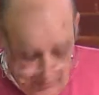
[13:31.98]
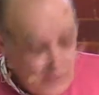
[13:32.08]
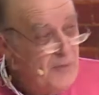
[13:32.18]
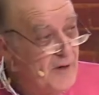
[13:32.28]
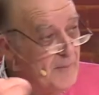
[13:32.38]

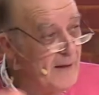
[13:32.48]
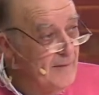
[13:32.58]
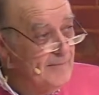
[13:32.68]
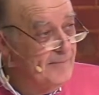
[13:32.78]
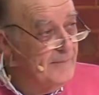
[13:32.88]
You're in
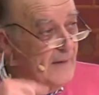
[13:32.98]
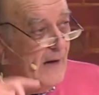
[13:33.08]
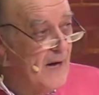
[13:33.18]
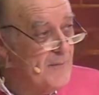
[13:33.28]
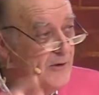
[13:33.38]
me,
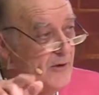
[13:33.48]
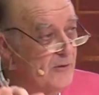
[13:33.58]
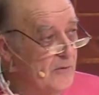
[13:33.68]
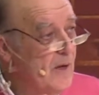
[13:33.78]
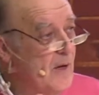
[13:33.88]
I'm in
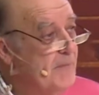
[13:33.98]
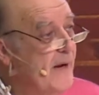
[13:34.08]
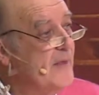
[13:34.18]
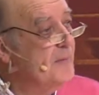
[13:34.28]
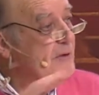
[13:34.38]
you,
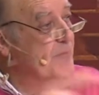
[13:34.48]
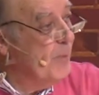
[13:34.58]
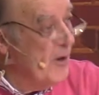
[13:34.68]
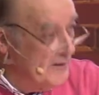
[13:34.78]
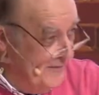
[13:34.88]
may they be
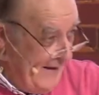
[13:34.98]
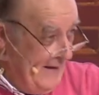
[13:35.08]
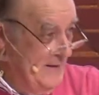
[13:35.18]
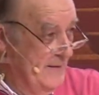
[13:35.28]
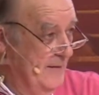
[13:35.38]
part of
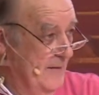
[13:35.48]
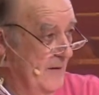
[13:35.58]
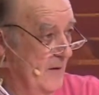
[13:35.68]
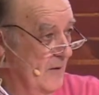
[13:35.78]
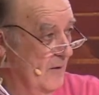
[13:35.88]
that.
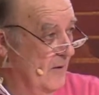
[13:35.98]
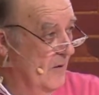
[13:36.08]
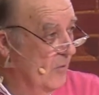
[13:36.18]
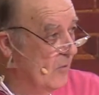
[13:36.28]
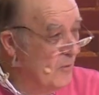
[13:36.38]

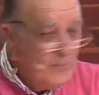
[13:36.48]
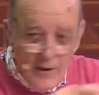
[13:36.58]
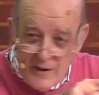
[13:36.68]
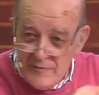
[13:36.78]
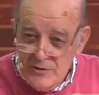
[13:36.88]
All
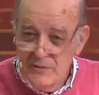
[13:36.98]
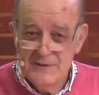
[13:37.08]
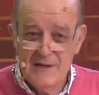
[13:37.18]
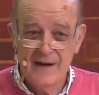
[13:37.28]
part of a unity.